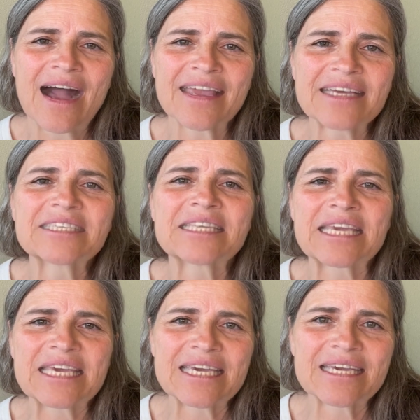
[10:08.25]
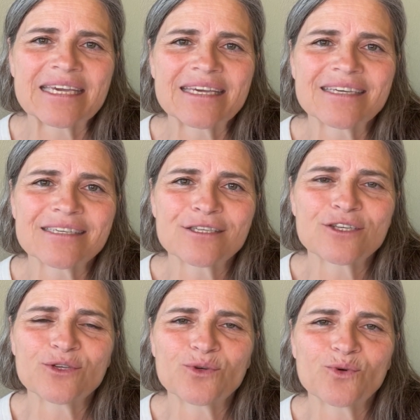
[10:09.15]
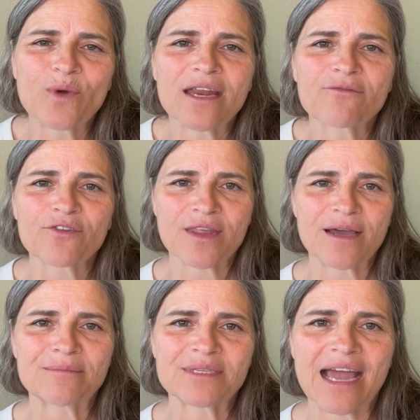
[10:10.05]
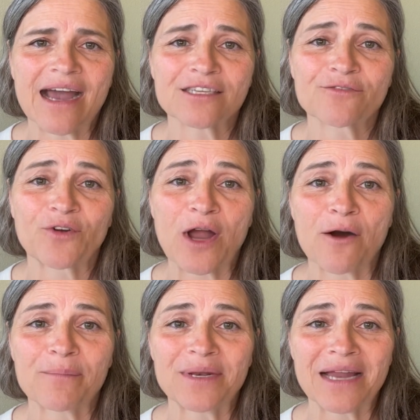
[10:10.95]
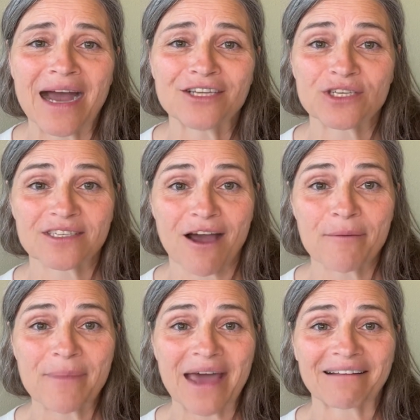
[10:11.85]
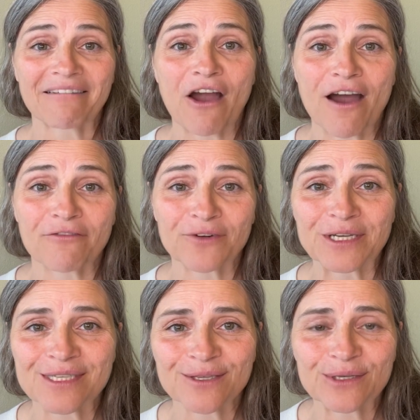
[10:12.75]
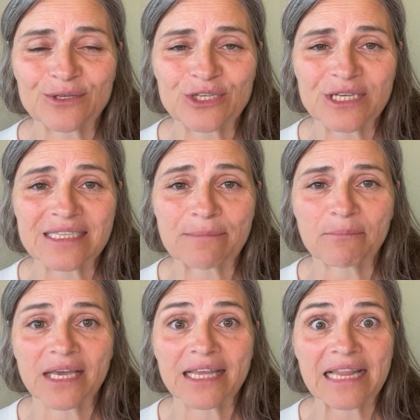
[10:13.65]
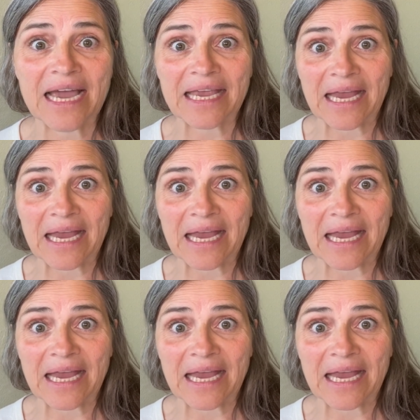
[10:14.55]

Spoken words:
I guess the key is to waiting for them to ask for help and not just automatically offering solutions and being like,